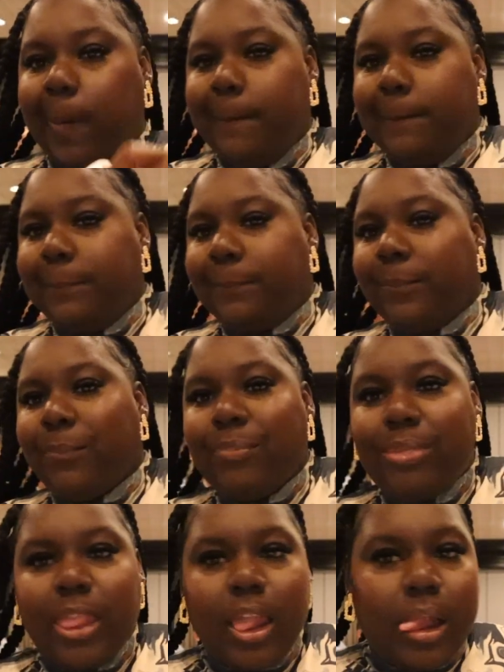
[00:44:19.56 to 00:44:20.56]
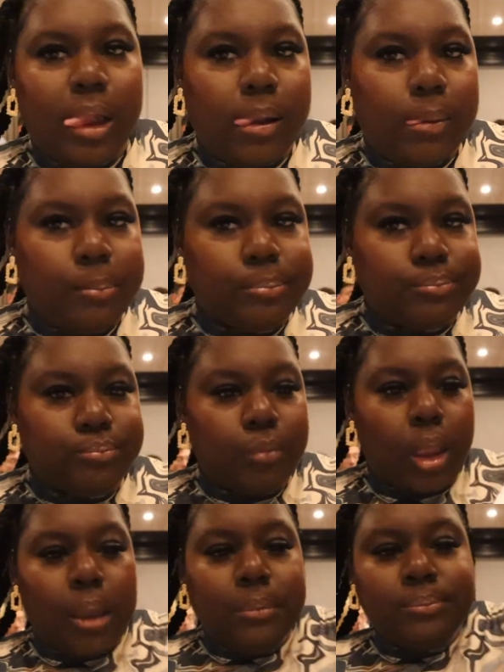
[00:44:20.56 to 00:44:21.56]
Hope we be with um,
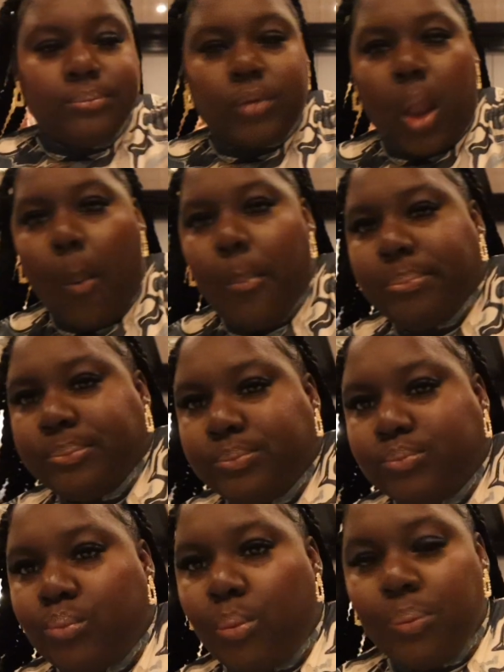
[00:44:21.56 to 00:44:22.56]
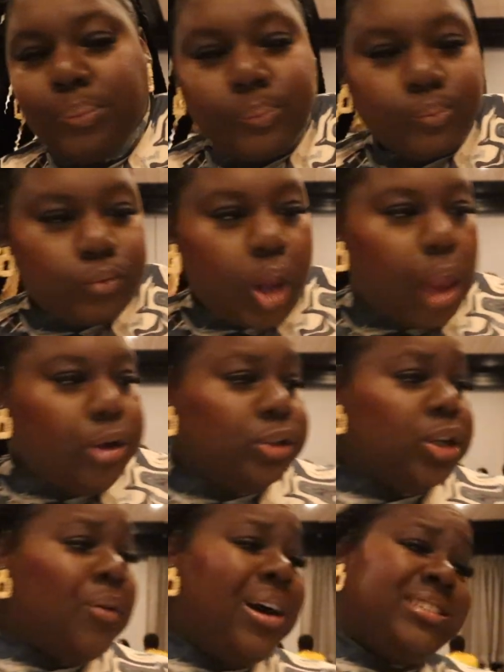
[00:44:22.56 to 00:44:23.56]
what's that? You
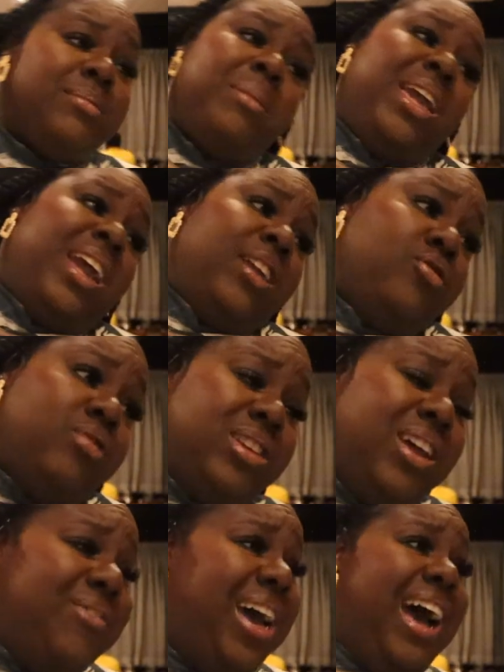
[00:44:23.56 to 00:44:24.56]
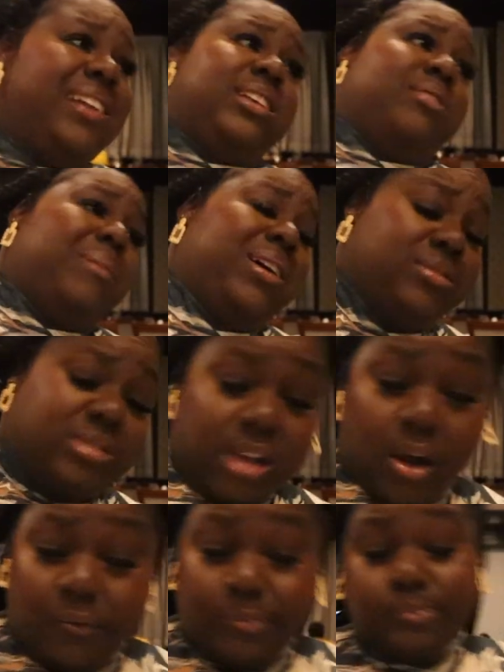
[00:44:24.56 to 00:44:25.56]
know, as a man, you can never have nothing by
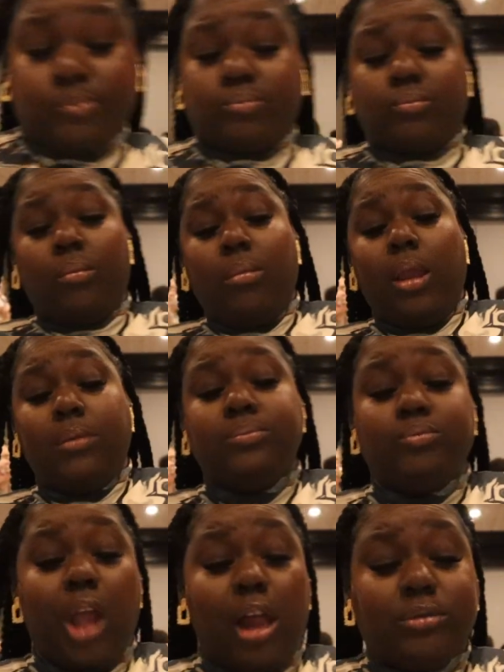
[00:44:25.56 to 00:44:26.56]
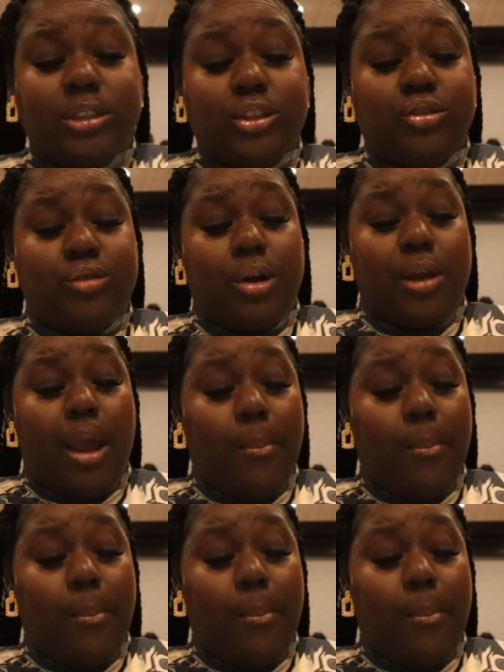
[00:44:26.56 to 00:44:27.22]
yourself. I want to let you know